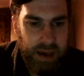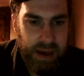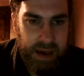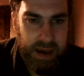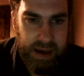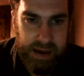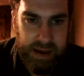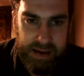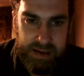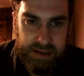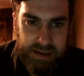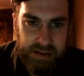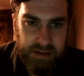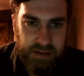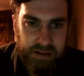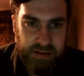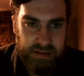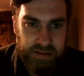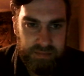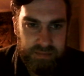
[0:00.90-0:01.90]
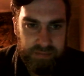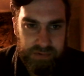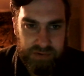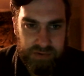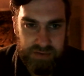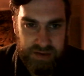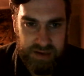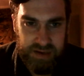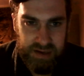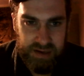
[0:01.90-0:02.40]
Hey guys,
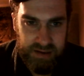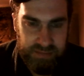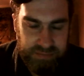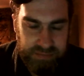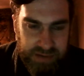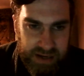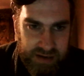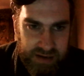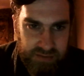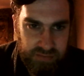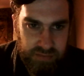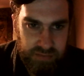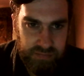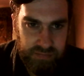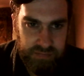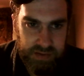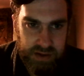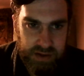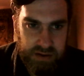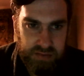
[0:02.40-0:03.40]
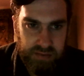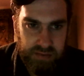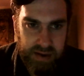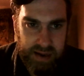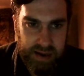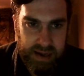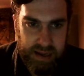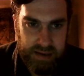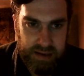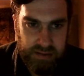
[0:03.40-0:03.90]
Bored now back with you,
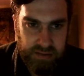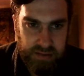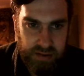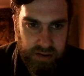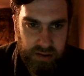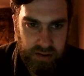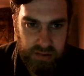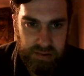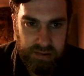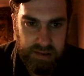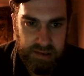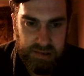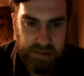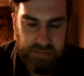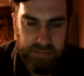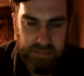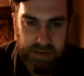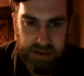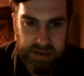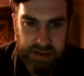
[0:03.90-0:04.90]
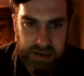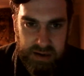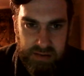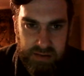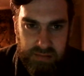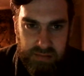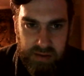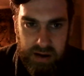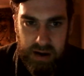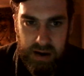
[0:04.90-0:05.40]
and on this
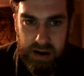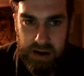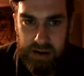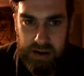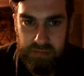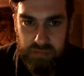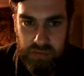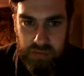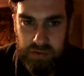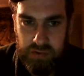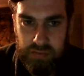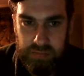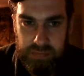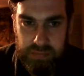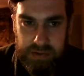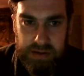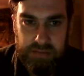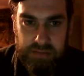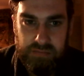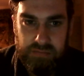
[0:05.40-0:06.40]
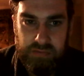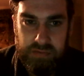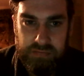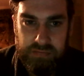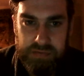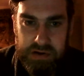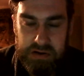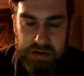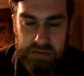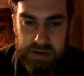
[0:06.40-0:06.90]
video I will be
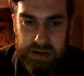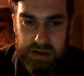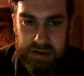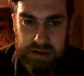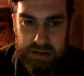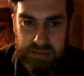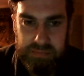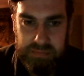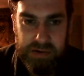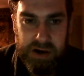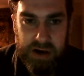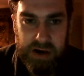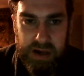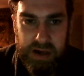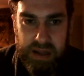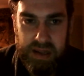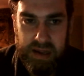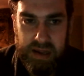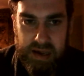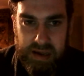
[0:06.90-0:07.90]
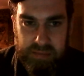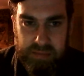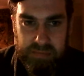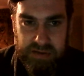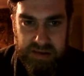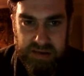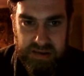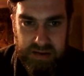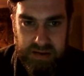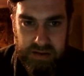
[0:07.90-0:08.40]
reviewing the pilot
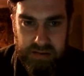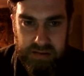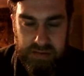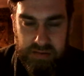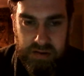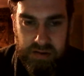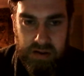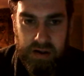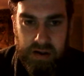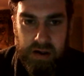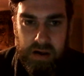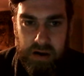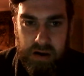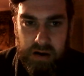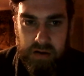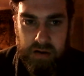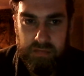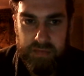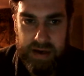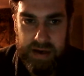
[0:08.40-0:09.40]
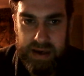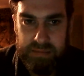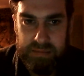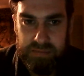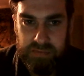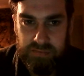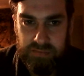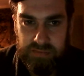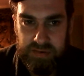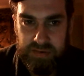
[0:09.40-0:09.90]
episode of
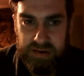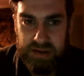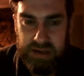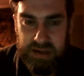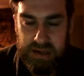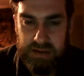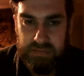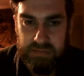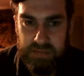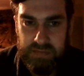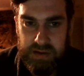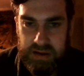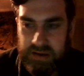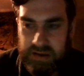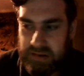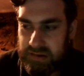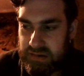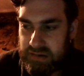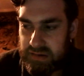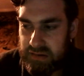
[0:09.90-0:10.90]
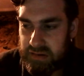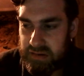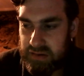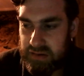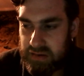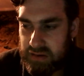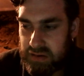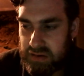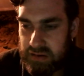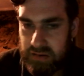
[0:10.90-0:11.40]
Apple TV's
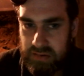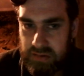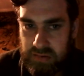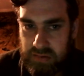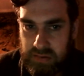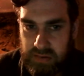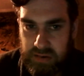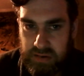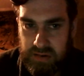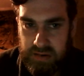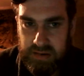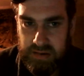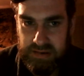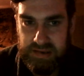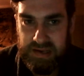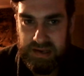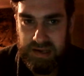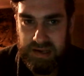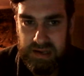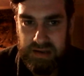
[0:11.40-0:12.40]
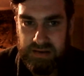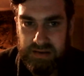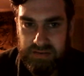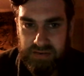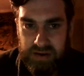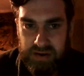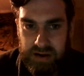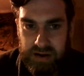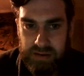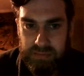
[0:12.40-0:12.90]
new teen
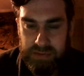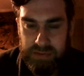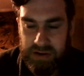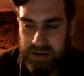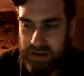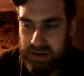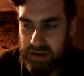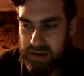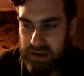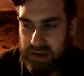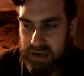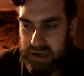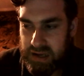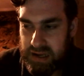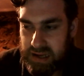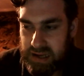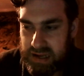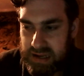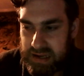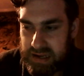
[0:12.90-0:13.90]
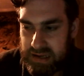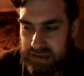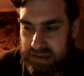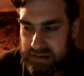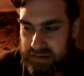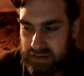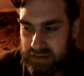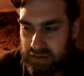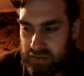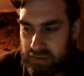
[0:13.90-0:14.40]
drama. It is
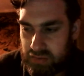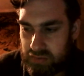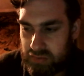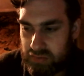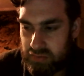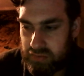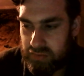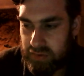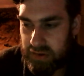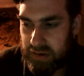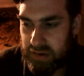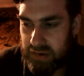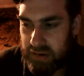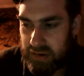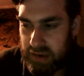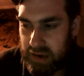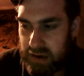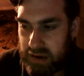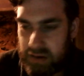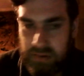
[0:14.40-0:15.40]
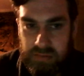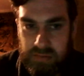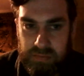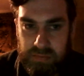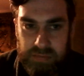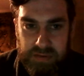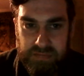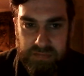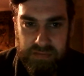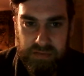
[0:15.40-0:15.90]
called Home
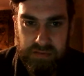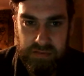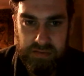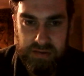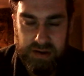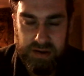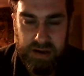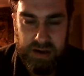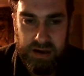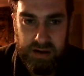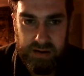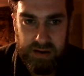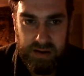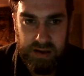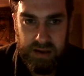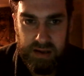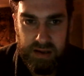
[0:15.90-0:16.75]
Before Dark,